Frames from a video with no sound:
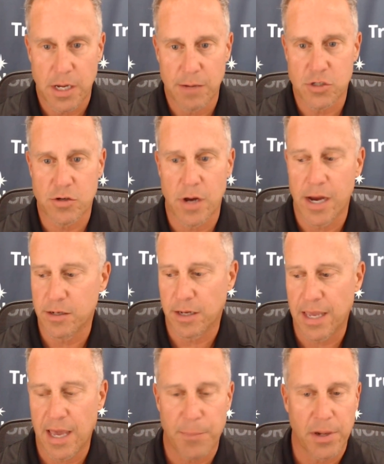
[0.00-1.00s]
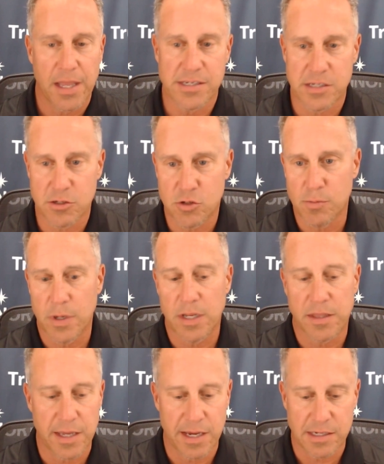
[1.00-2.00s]
I was trying to capitalize on too many
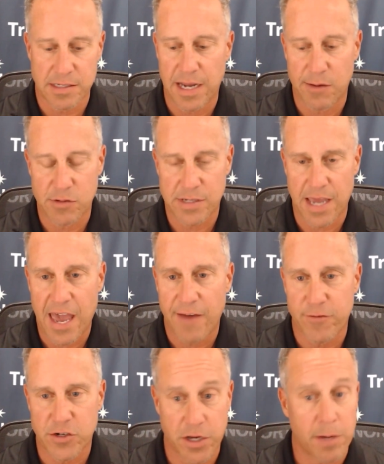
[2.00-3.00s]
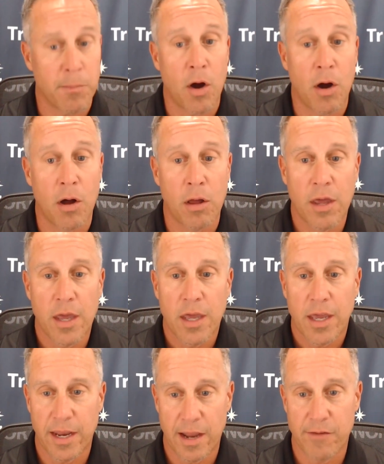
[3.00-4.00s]
things, and I was average at them all,
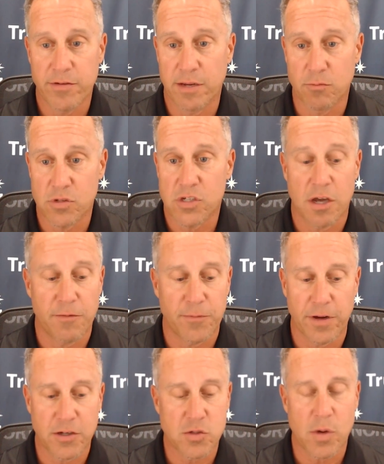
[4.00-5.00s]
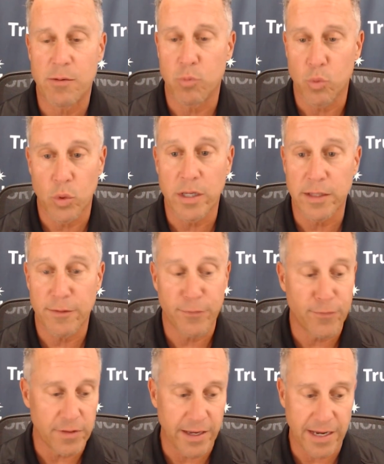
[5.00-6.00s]
and everything was suffering. So I really,
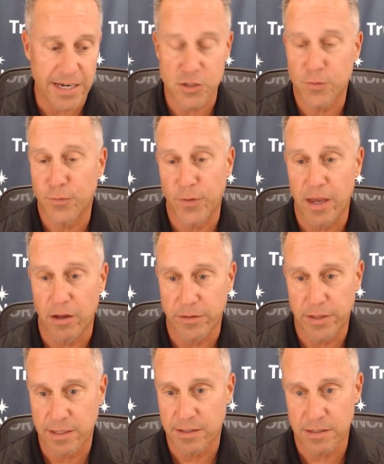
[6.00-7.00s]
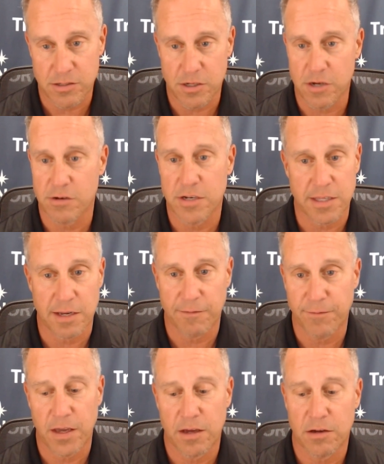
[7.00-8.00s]
like, I just failed. Like, the security thing
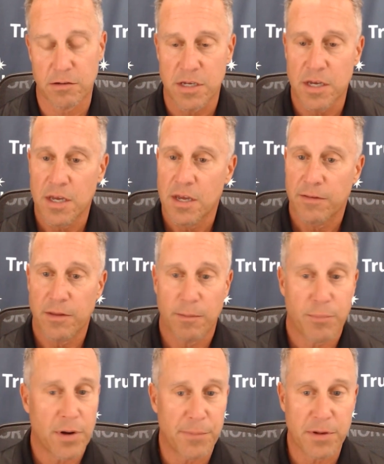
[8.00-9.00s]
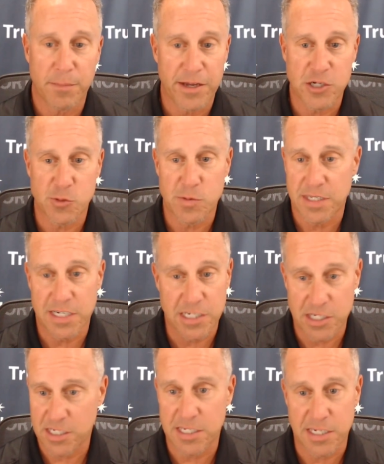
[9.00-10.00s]
failed. The property management thing
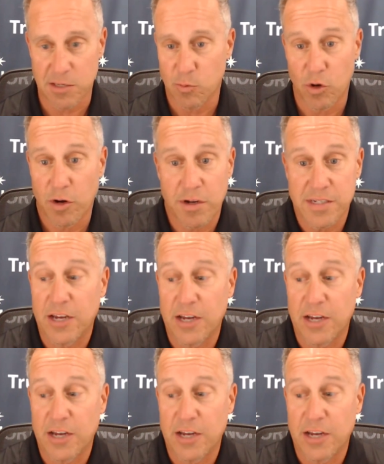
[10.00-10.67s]
just didn't work because I